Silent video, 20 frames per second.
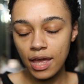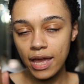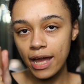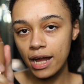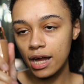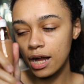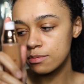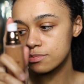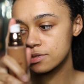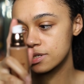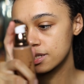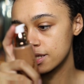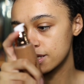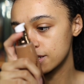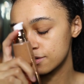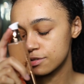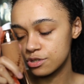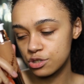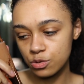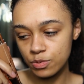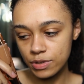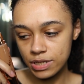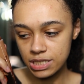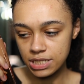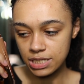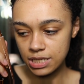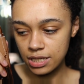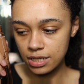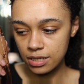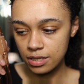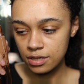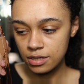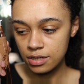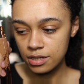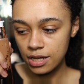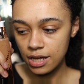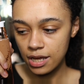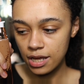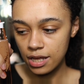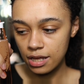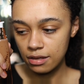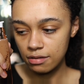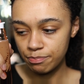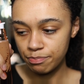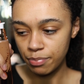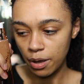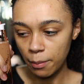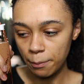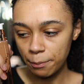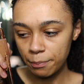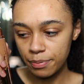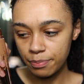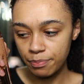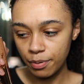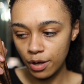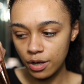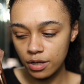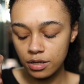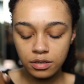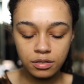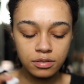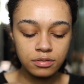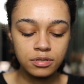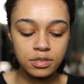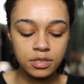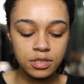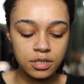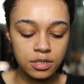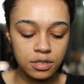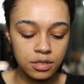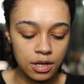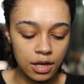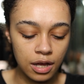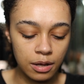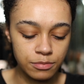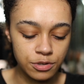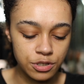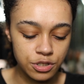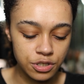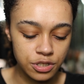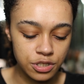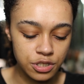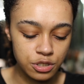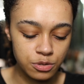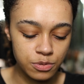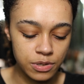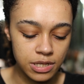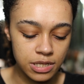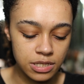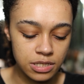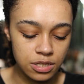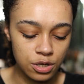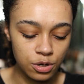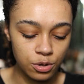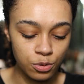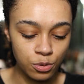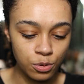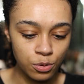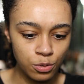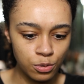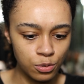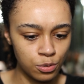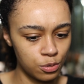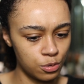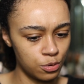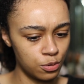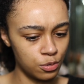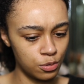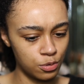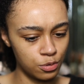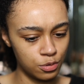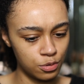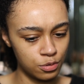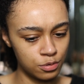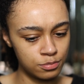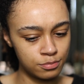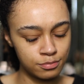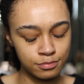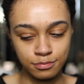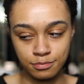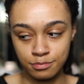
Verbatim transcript: it comes in a little squeezy pump bottle. I'm just going to squeeze. Oh,